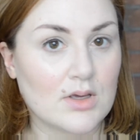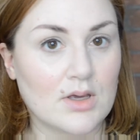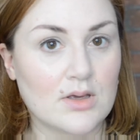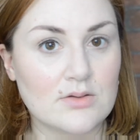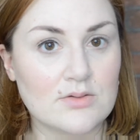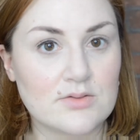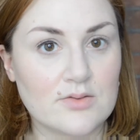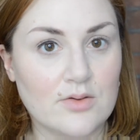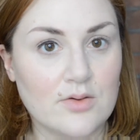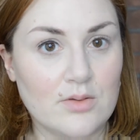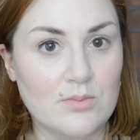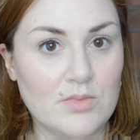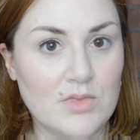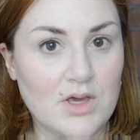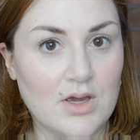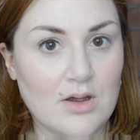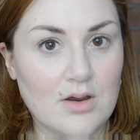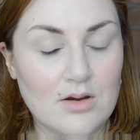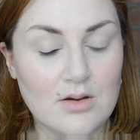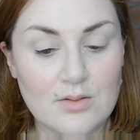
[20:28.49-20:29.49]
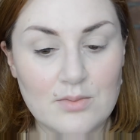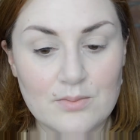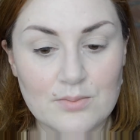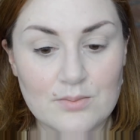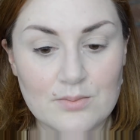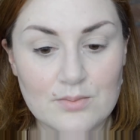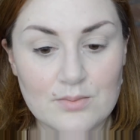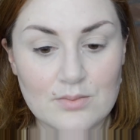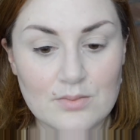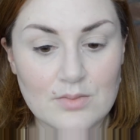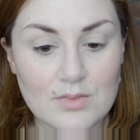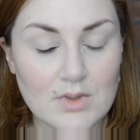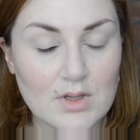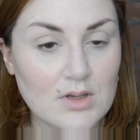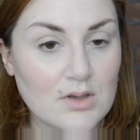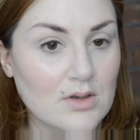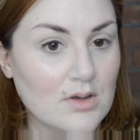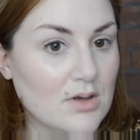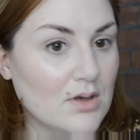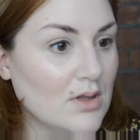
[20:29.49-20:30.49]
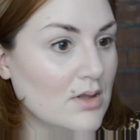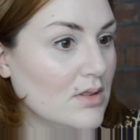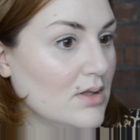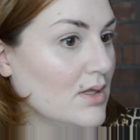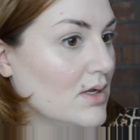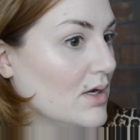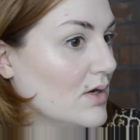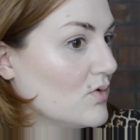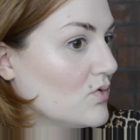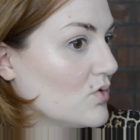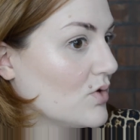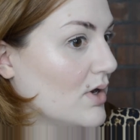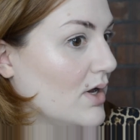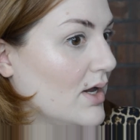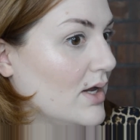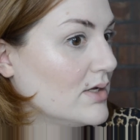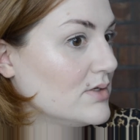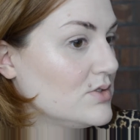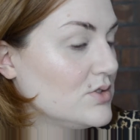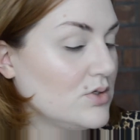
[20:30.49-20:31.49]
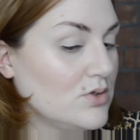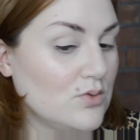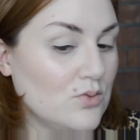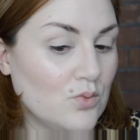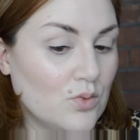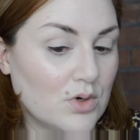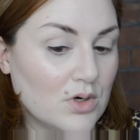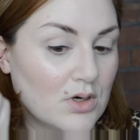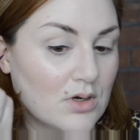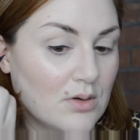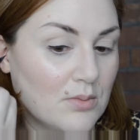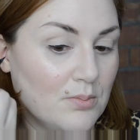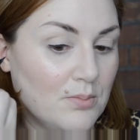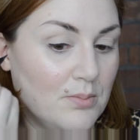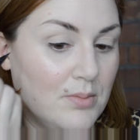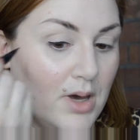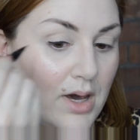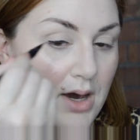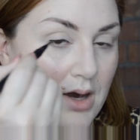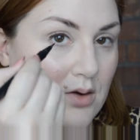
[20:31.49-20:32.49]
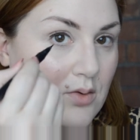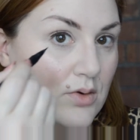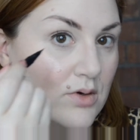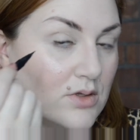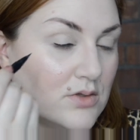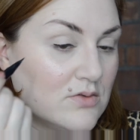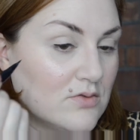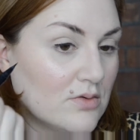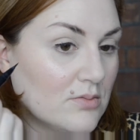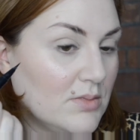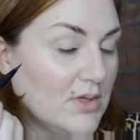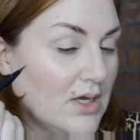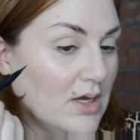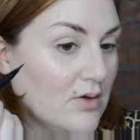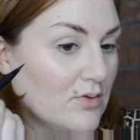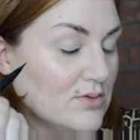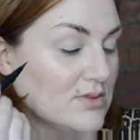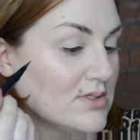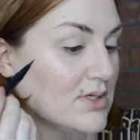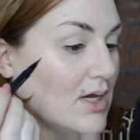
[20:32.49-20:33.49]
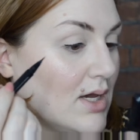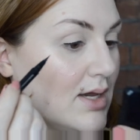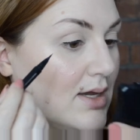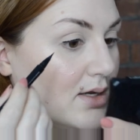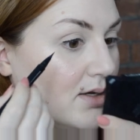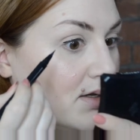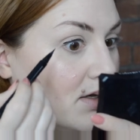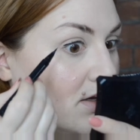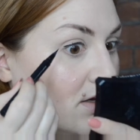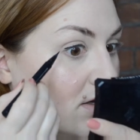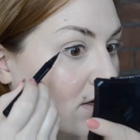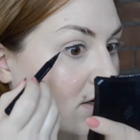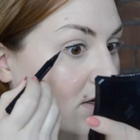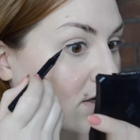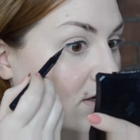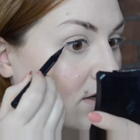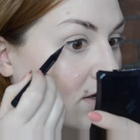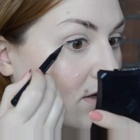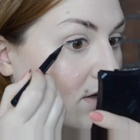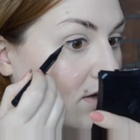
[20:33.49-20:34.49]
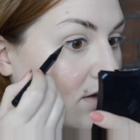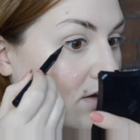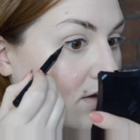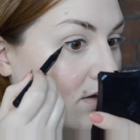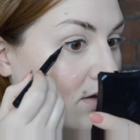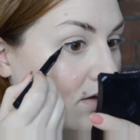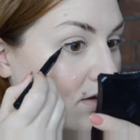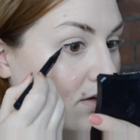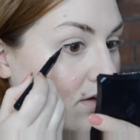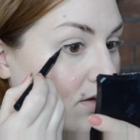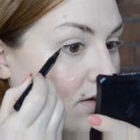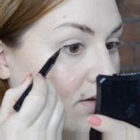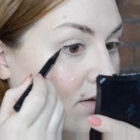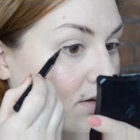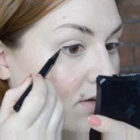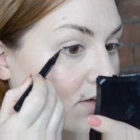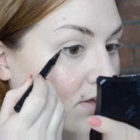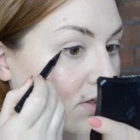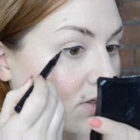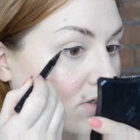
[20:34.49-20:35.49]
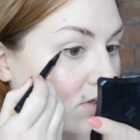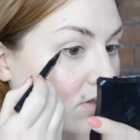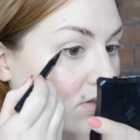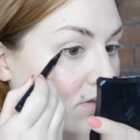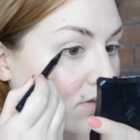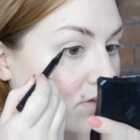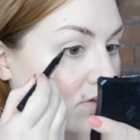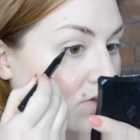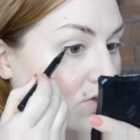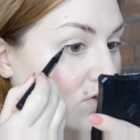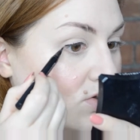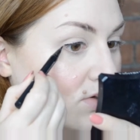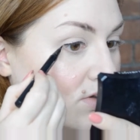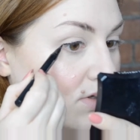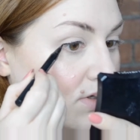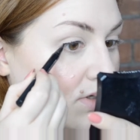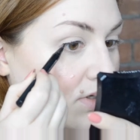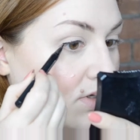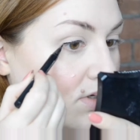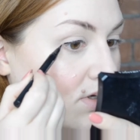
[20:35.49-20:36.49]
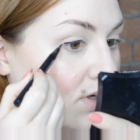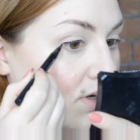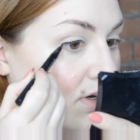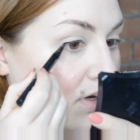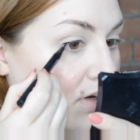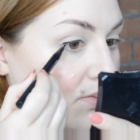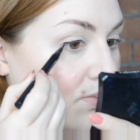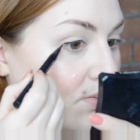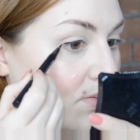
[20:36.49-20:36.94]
so I'm there. And then I try to work backwards from the outside to just join up